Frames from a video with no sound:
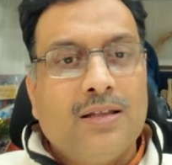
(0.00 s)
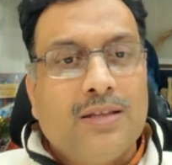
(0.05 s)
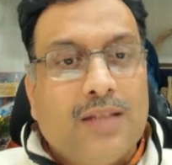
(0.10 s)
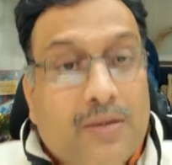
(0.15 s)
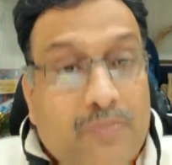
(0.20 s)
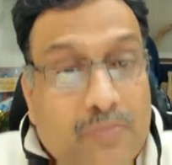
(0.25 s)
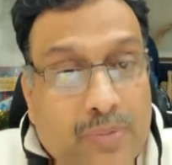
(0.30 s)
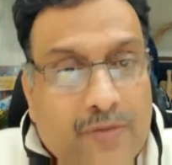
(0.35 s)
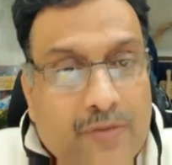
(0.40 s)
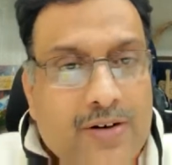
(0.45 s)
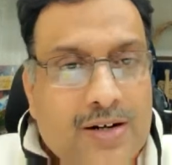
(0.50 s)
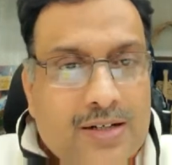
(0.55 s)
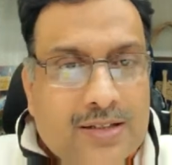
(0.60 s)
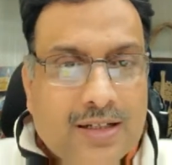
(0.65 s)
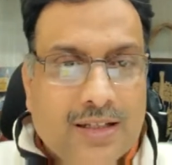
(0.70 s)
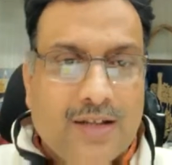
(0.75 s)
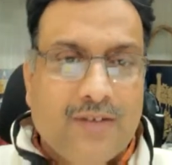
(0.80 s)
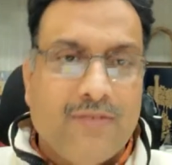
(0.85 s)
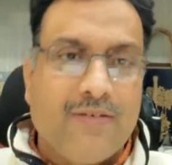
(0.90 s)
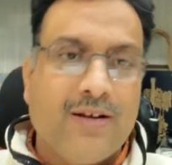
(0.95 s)
that prevents
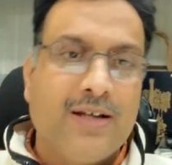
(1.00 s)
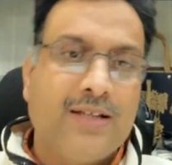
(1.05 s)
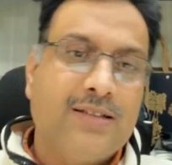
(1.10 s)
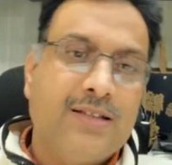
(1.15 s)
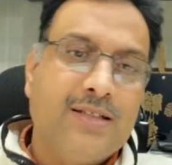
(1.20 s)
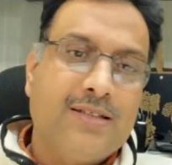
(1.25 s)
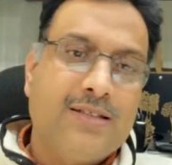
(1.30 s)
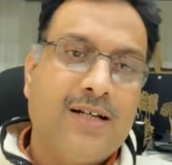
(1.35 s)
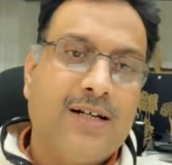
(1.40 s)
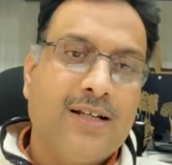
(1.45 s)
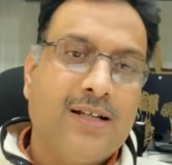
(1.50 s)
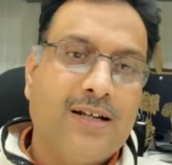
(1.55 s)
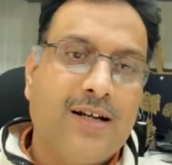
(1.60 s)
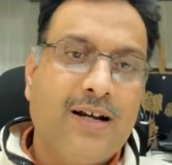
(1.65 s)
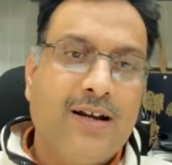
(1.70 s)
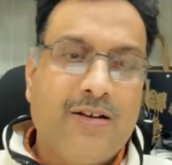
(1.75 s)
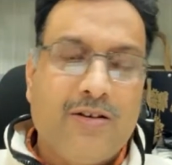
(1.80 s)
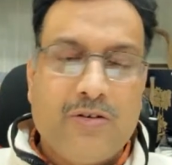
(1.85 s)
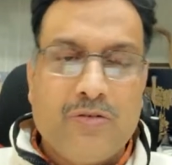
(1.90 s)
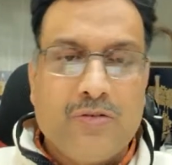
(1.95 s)
otherwise in certain
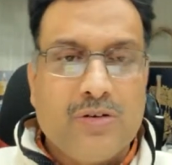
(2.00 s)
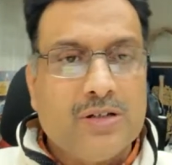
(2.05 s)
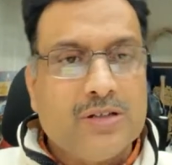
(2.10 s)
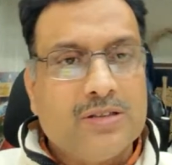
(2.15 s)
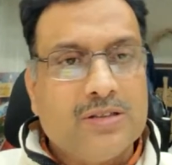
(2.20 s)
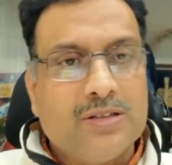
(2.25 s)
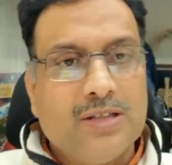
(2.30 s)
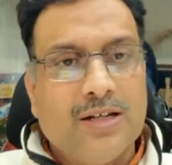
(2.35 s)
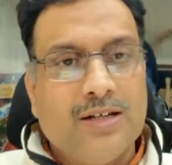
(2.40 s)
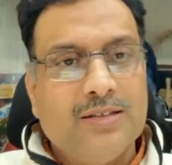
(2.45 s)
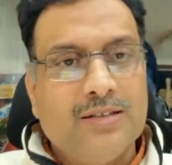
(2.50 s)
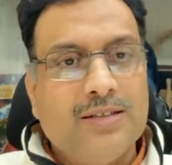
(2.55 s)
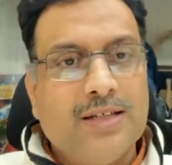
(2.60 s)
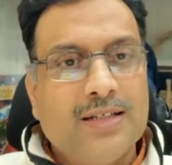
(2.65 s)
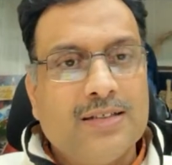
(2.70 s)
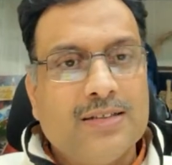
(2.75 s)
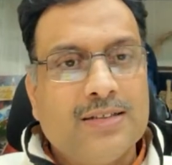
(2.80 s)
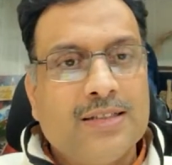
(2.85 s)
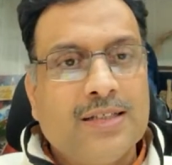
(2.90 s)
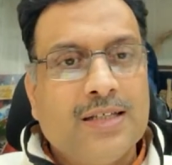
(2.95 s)
individuals the
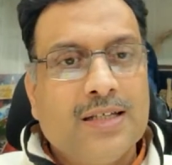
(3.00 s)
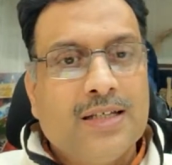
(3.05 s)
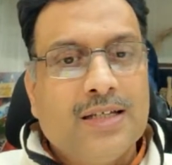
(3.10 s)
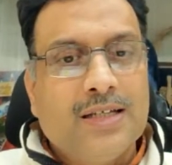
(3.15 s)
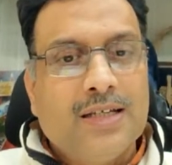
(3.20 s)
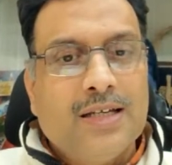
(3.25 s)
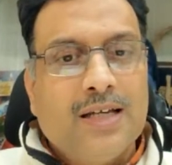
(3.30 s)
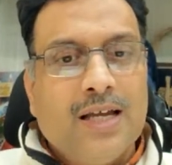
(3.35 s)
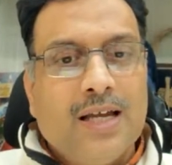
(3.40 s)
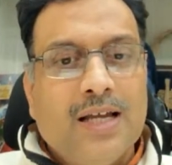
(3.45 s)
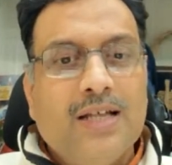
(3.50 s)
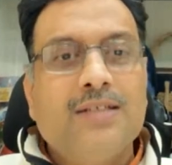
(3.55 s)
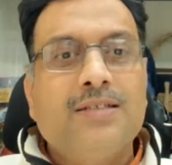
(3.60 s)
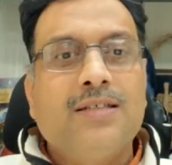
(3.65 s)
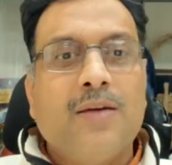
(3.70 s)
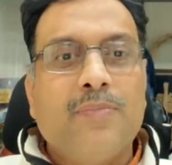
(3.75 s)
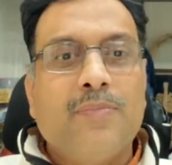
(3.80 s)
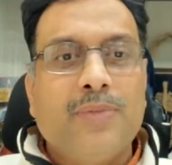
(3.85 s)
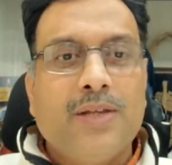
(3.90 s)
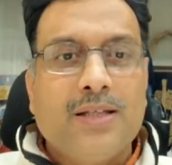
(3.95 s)
disease is
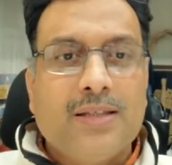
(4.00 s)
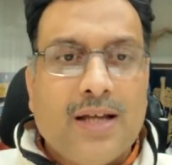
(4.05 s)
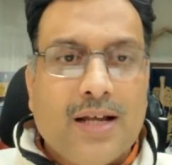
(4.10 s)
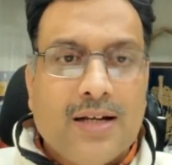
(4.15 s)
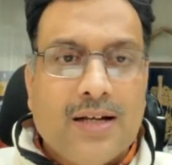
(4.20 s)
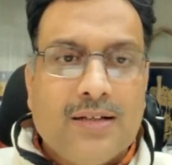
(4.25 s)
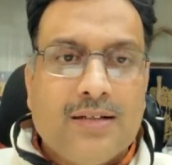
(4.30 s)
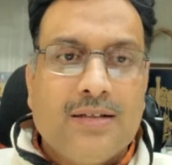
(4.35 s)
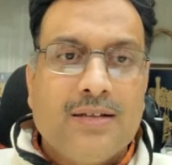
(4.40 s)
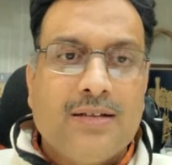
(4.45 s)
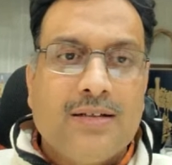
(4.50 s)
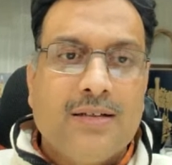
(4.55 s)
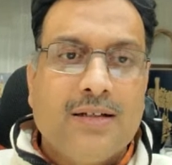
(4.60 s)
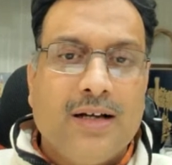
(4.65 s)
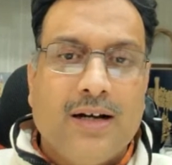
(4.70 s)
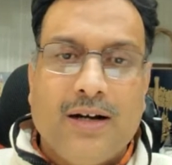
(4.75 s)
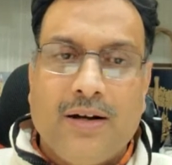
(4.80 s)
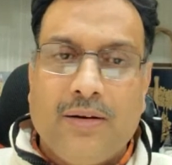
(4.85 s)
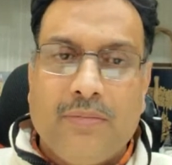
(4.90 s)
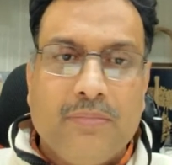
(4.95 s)
something that
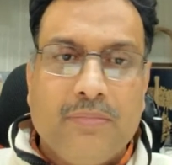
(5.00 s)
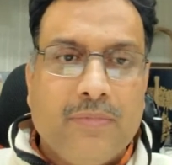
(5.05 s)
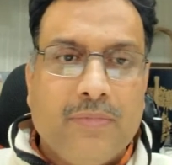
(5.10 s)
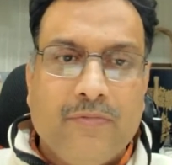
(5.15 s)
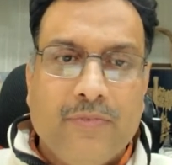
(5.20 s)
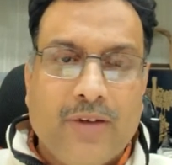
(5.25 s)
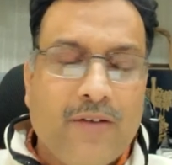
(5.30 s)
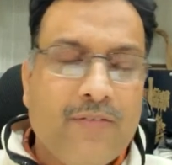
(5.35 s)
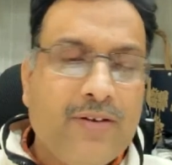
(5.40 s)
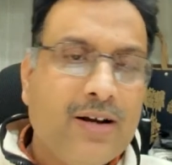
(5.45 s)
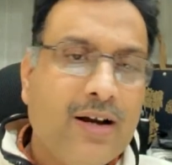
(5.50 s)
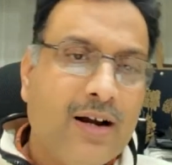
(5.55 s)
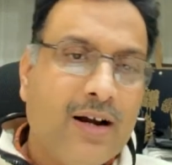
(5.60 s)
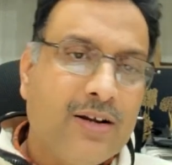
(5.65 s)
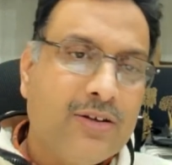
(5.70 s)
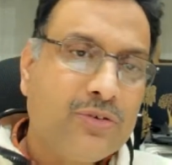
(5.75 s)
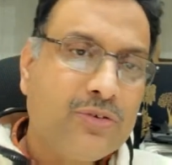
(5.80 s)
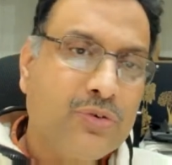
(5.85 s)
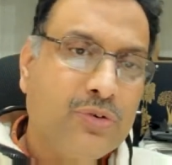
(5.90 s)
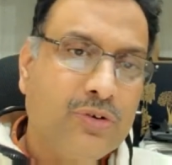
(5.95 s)
we haven't
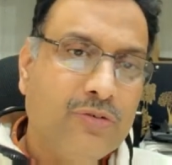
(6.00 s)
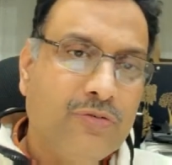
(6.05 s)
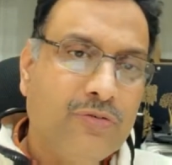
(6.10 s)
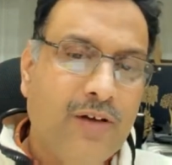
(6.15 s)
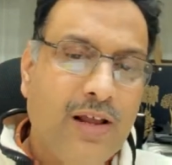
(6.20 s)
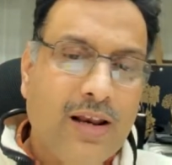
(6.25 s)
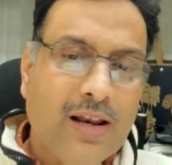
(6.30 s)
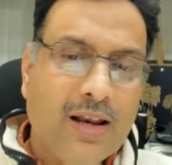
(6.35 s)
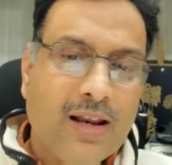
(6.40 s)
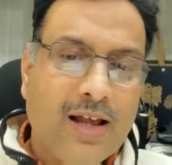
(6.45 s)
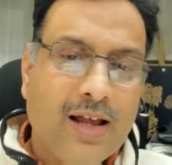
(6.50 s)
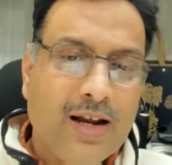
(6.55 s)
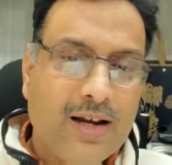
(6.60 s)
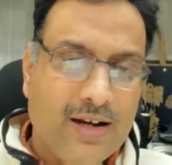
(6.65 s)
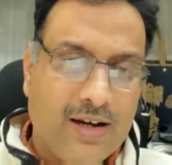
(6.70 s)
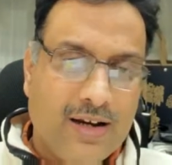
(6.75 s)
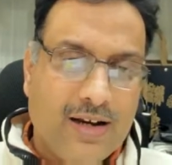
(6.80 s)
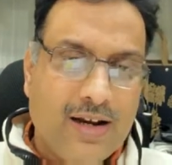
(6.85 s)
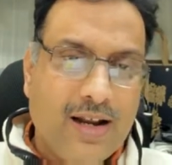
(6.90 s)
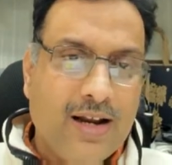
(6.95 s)
understood well,
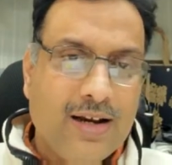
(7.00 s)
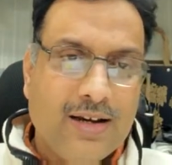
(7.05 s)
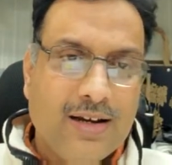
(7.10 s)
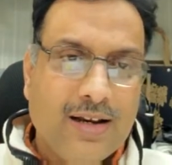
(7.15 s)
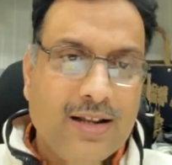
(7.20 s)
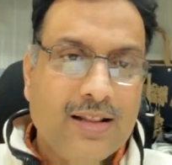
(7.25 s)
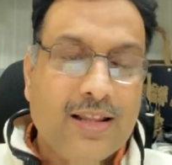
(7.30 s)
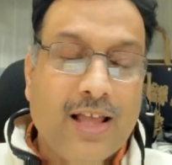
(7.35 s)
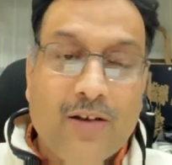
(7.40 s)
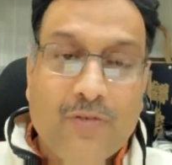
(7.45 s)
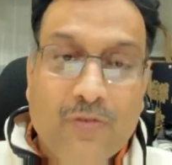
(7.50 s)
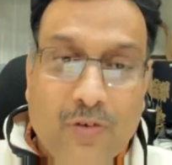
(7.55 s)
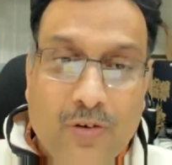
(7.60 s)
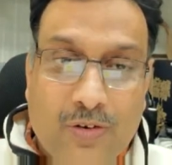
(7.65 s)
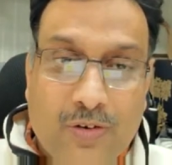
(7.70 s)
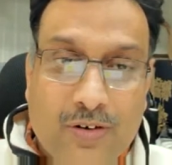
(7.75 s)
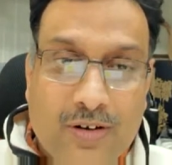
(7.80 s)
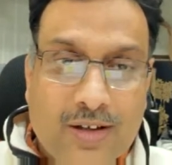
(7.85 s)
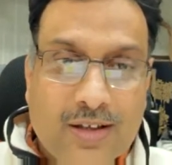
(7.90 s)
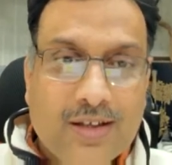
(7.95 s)
and
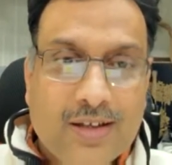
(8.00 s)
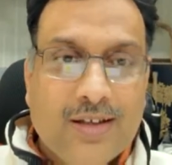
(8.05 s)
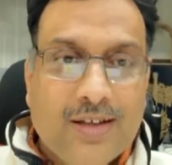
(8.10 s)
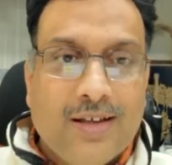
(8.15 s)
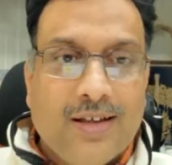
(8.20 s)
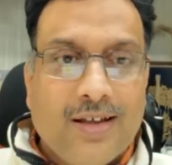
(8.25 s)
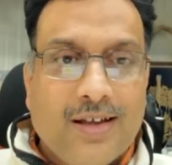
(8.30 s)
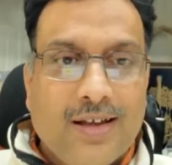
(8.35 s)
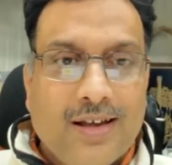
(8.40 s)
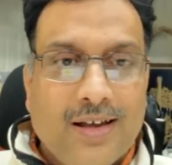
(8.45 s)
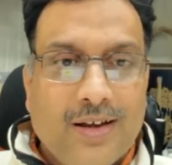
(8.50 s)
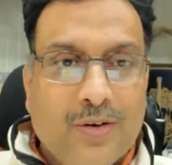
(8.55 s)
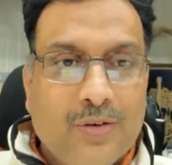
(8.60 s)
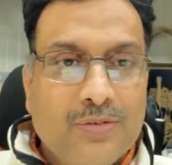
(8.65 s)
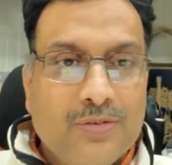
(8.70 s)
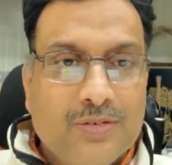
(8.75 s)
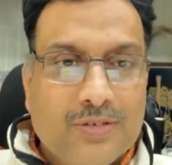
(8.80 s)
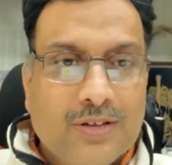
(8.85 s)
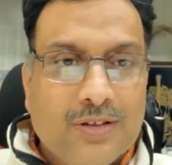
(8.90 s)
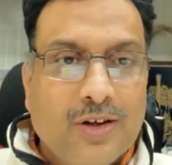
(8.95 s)
therefore,
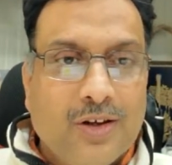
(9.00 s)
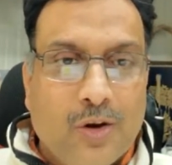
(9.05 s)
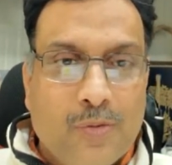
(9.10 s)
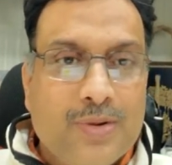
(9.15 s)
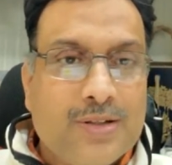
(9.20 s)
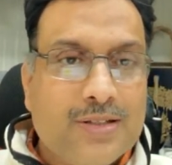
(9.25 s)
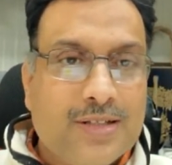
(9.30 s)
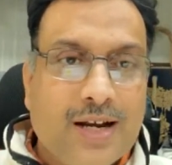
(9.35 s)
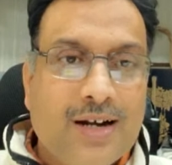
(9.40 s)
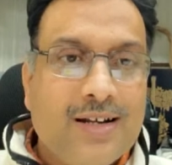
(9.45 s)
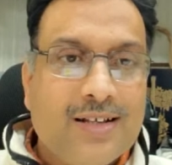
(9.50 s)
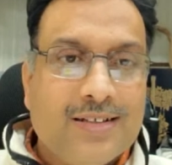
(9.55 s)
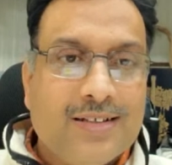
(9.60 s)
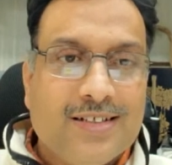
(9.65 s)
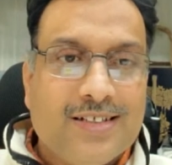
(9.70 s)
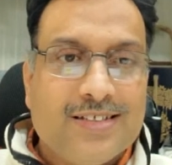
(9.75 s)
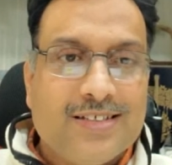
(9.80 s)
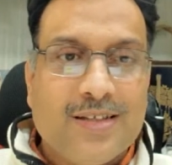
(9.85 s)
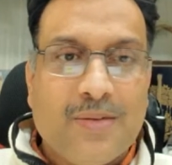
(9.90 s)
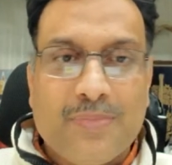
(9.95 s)
human genetics
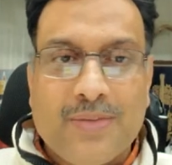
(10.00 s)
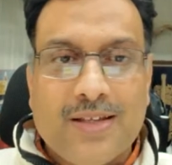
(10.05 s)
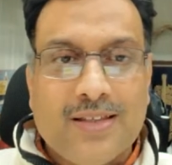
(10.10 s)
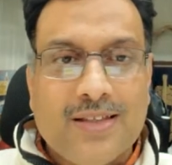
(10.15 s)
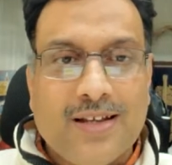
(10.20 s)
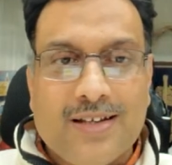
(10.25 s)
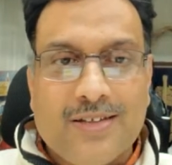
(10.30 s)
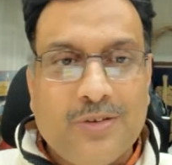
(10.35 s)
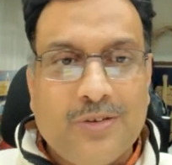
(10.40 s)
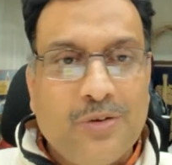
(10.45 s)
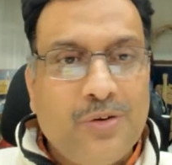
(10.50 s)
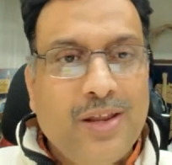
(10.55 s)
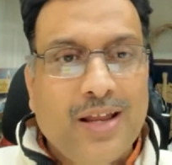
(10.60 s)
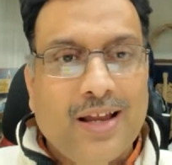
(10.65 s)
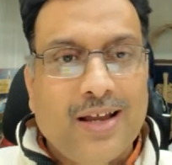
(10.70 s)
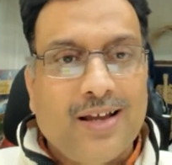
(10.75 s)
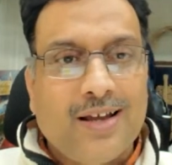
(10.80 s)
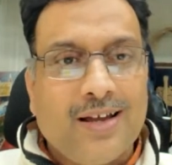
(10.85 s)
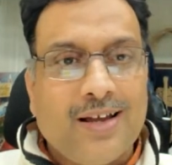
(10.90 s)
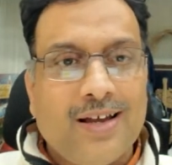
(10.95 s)
is something that is
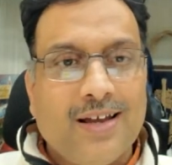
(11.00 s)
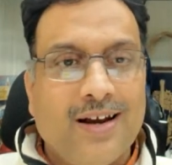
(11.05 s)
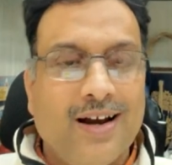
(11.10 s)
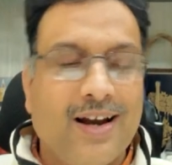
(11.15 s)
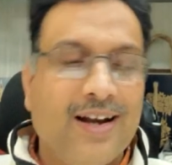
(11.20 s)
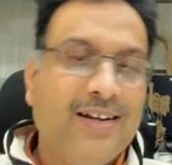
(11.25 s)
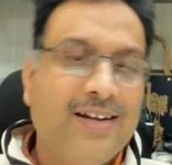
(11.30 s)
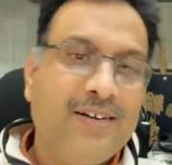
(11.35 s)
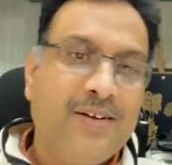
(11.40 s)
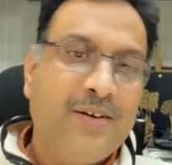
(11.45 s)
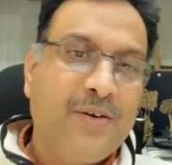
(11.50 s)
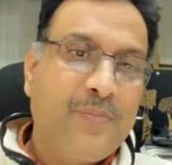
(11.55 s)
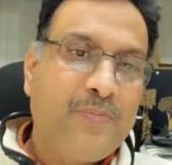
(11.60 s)
unique, right?